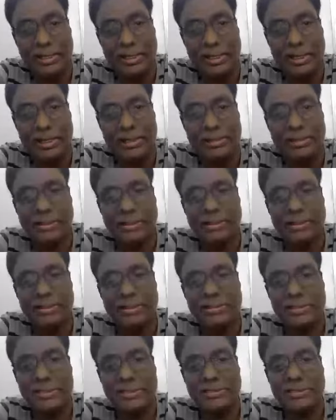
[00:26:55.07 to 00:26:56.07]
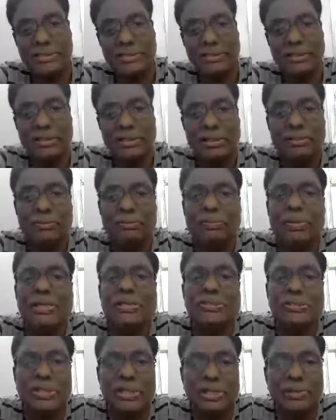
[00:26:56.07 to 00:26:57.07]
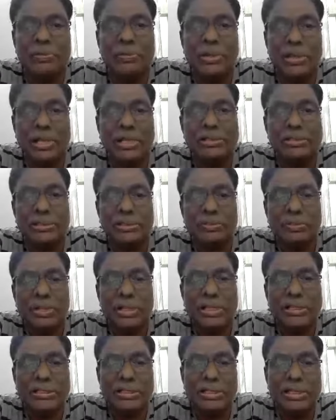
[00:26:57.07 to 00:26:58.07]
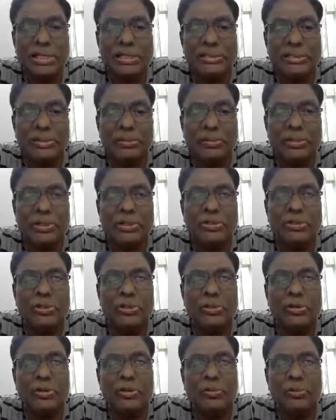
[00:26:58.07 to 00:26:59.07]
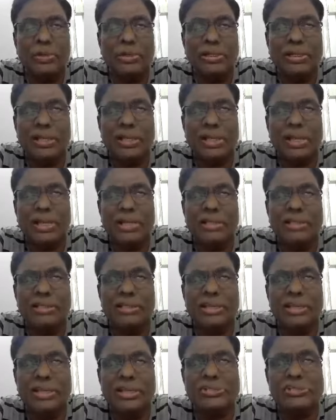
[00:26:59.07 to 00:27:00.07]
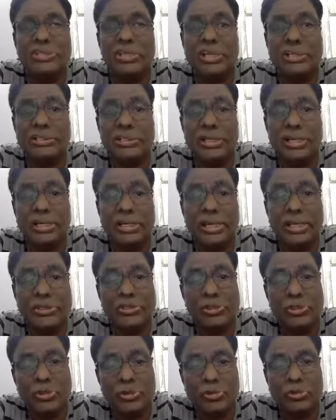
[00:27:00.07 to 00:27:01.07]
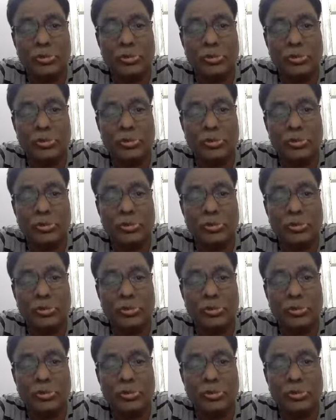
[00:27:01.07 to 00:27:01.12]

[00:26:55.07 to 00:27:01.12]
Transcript: under this section, basic amino acid, because it has imidazole group. In the ring structure, it has two